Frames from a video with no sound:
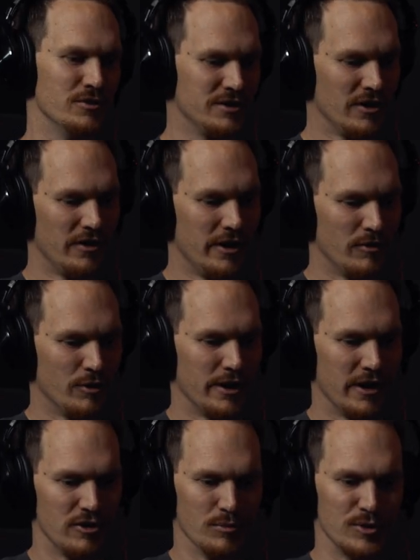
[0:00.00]
You tell anyone,
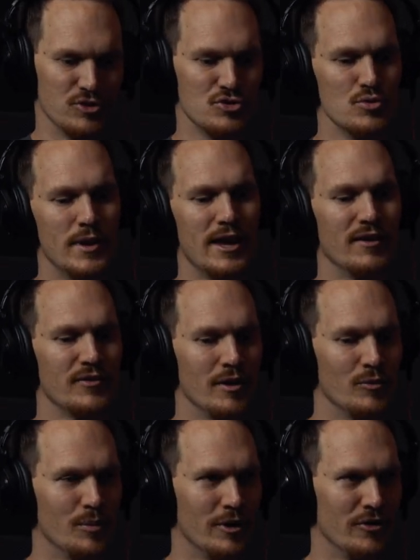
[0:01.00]
hey, you'll be 2.5
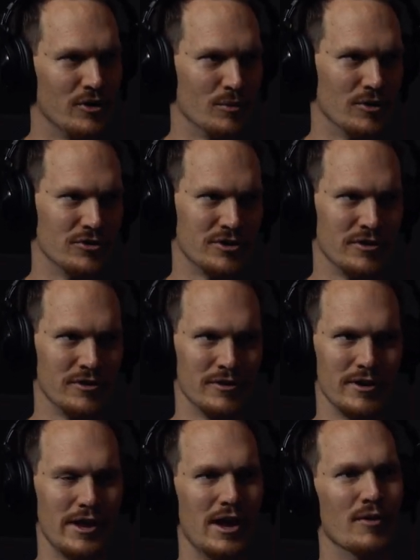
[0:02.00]
times better than you were at the start of the
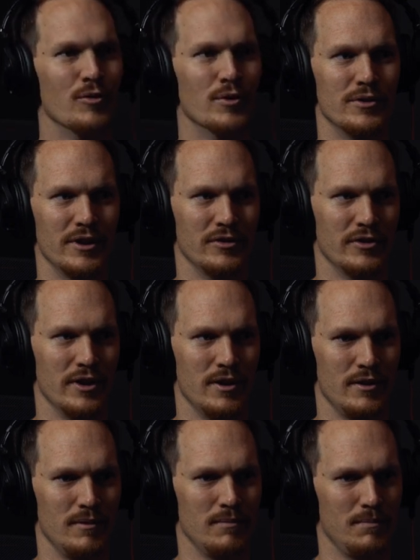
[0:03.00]
year, everyone takes that.
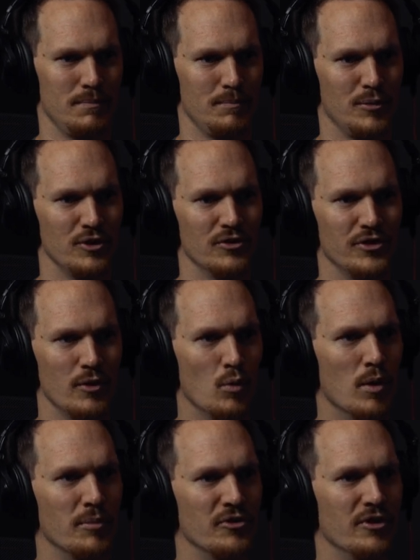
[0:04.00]
But you say
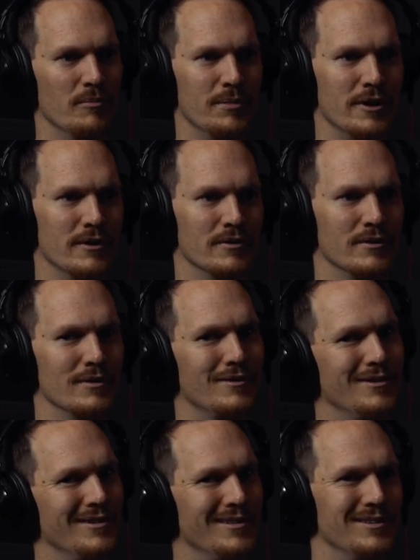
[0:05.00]
1% better, it's like,
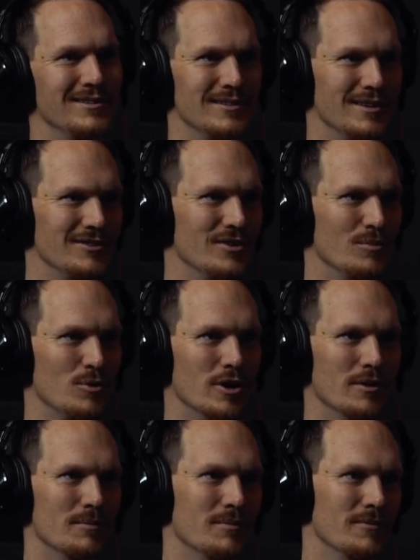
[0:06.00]
that's just
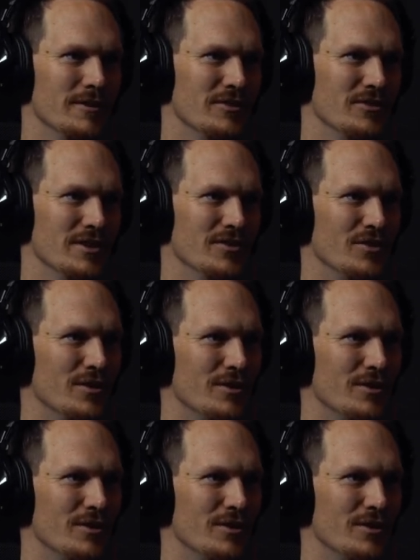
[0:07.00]
one. That's